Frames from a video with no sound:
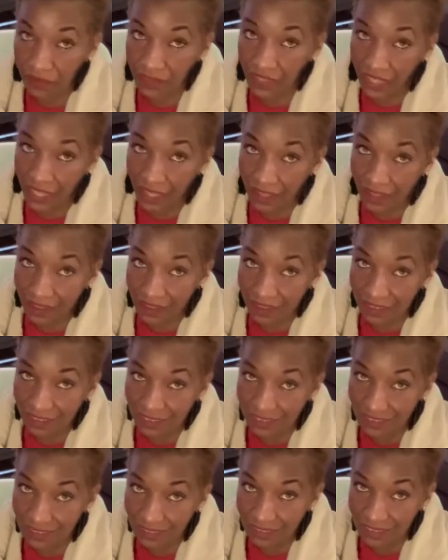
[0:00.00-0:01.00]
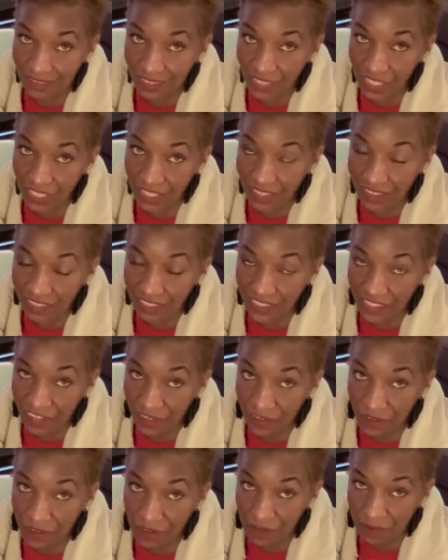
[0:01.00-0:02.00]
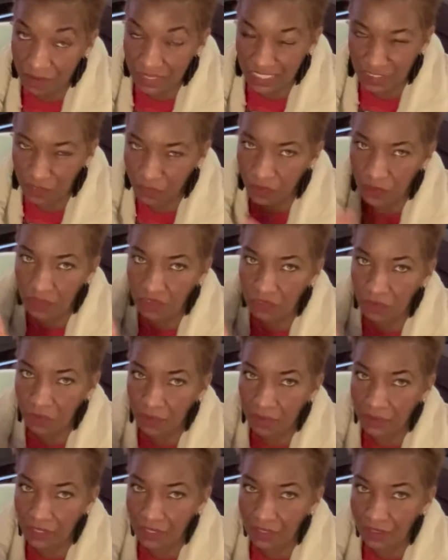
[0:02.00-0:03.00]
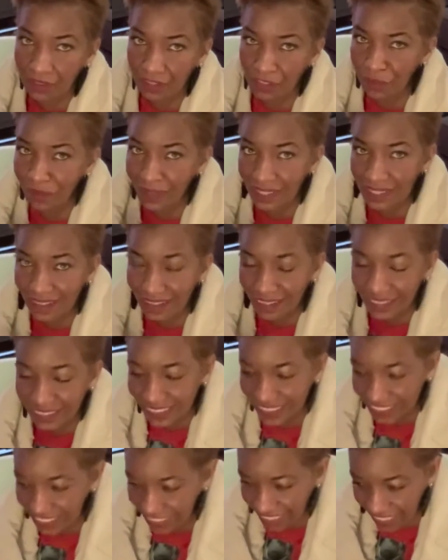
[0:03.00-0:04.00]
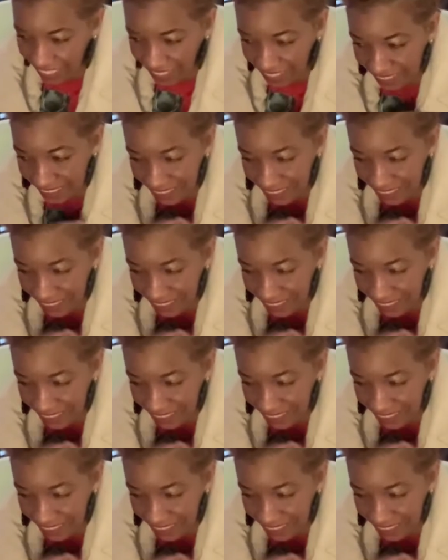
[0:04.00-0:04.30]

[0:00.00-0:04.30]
they, their army is full of women, nobody else. It's like